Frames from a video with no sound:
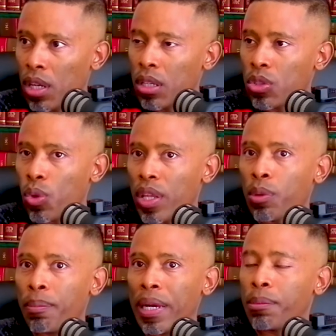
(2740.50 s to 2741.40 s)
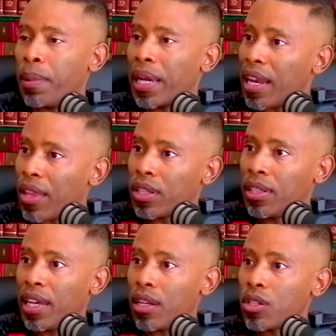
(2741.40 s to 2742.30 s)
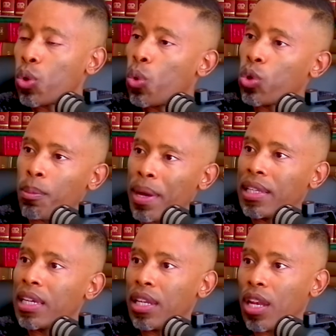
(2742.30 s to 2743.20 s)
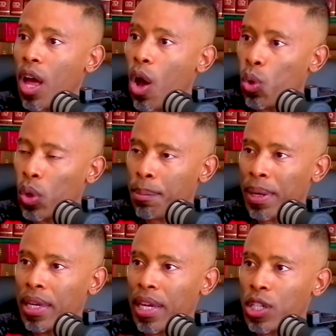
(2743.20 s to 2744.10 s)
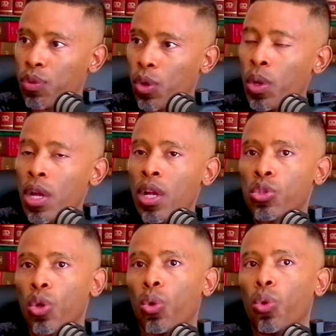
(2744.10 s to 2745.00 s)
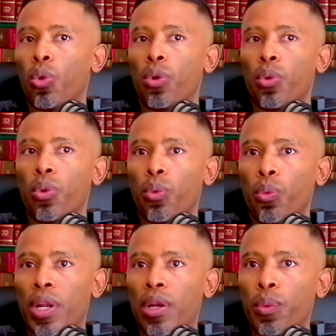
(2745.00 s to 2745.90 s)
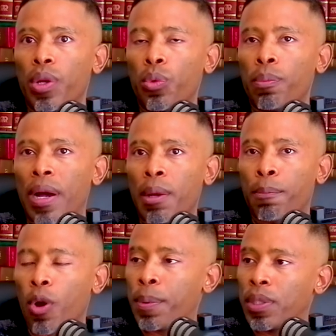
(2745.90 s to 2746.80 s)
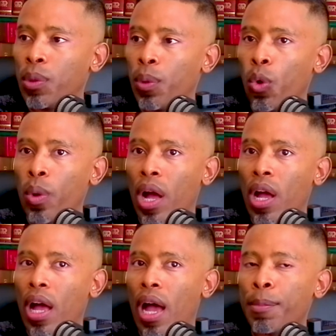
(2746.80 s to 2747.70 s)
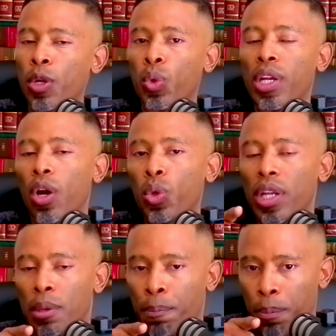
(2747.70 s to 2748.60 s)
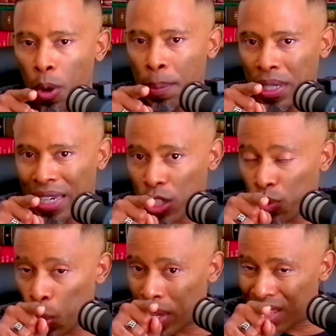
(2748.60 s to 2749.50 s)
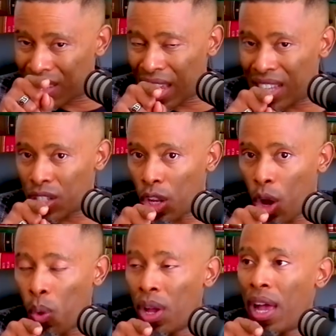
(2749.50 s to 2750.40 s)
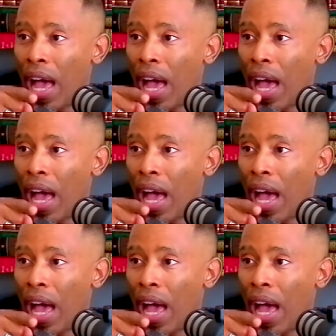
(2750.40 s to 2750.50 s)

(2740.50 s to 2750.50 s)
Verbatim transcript: So that might make another 10. So automatically now look at my cash flow. So when when we buy property, we all, I, am not looking only at the property cash flow as it stands now